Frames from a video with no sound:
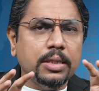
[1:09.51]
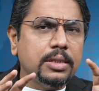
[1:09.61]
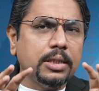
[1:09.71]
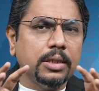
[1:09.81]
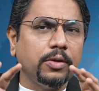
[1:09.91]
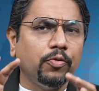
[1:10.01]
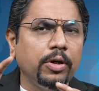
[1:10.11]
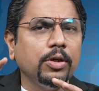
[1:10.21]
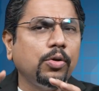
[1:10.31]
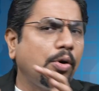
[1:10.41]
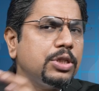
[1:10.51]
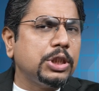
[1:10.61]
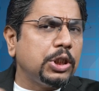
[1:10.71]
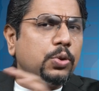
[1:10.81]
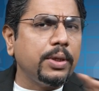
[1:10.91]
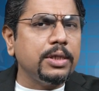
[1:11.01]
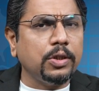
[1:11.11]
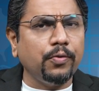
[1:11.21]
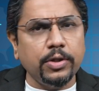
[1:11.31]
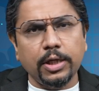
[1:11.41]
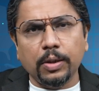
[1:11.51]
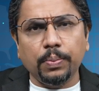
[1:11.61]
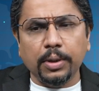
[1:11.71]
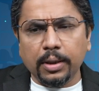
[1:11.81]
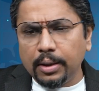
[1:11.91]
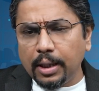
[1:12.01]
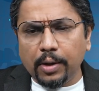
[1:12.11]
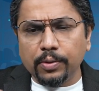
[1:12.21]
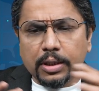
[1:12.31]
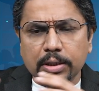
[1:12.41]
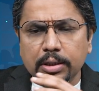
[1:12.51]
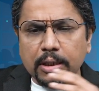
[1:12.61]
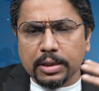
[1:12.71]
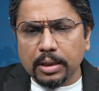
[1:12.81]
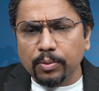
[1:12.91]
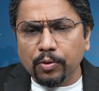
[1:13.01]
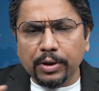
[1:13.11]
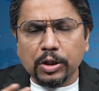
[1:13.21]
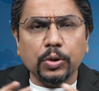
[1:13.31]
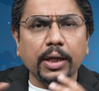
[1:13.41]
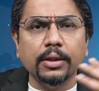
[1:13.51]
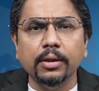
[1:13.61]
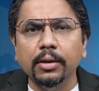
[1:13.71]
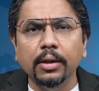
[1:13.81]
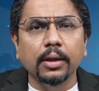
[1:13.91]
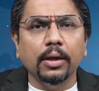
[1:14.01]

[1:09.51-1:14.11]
see different constituents of GDP and how these things are moving together